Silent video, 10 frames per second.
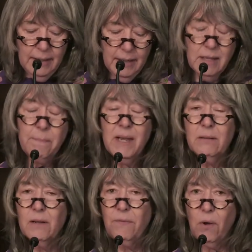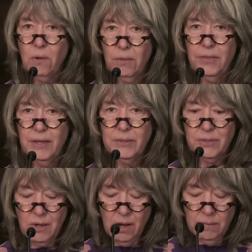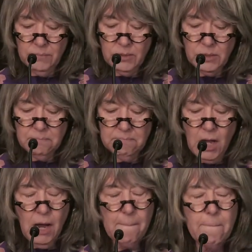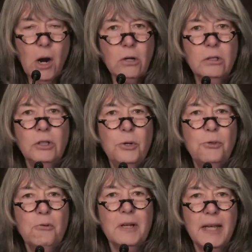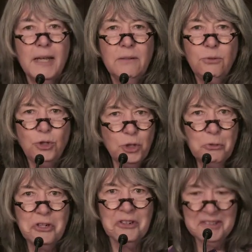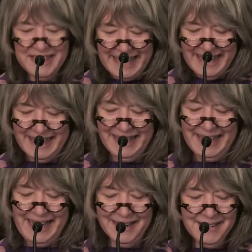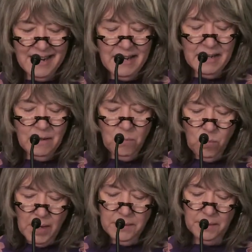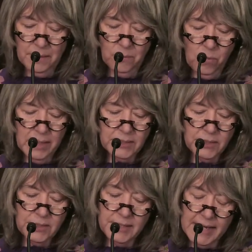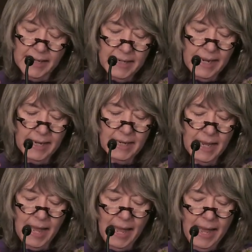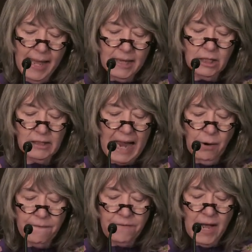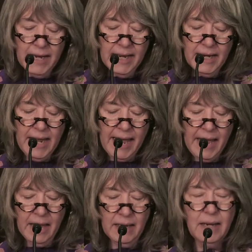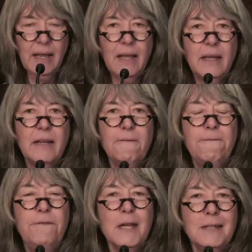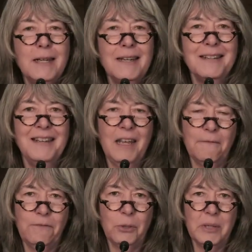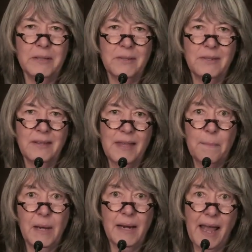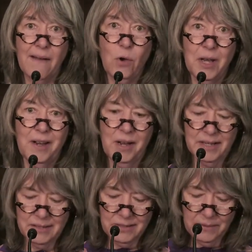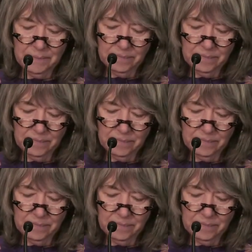In the middle of all this comes Martin Luther King Jr. Day, and I wonder what steadying, clarifying, and convicting influence that might have on us.